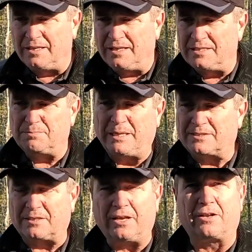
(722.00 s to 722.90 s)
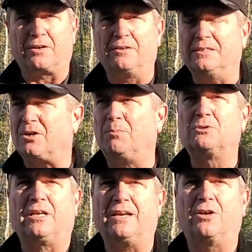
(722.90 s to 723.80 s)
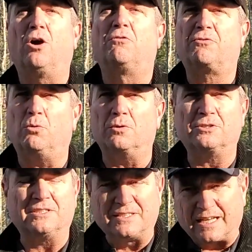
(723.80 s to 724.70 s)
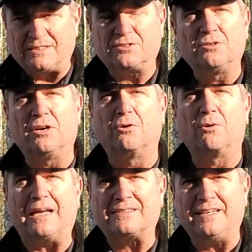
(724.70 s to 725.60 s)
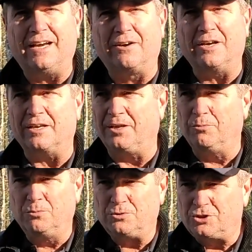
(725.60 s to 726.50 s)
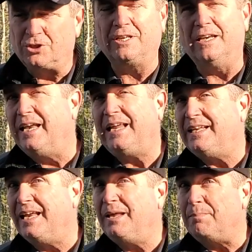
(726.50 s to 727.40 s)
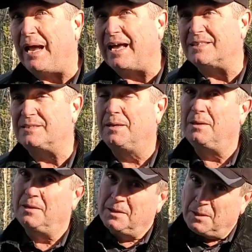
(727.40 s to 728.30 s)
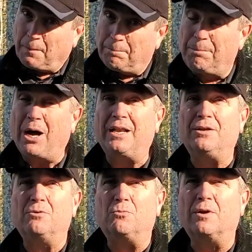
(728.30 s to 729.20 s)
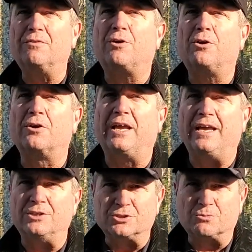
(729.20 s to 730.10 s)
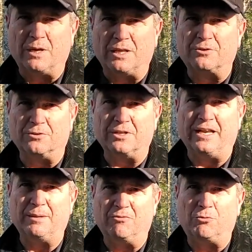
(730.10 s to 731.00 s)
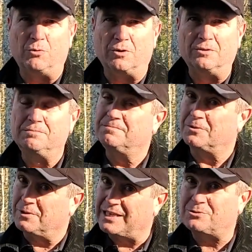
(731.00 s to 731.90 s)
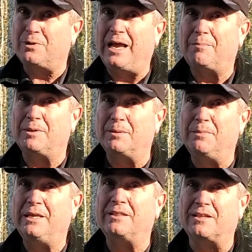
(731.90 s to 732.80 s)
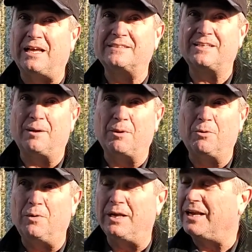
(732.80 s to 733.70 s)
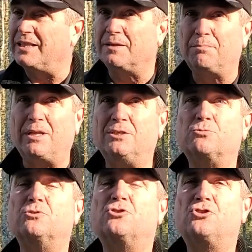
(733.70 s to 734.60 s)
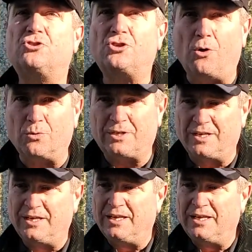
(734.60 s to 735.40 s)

he's basically on a, it's almost like a golf course. It's nice grassy area. You shouldn't need knee pads, but what if a hurricane just went through the day before? Well, that's what happened to me the last time I went and the place was soaked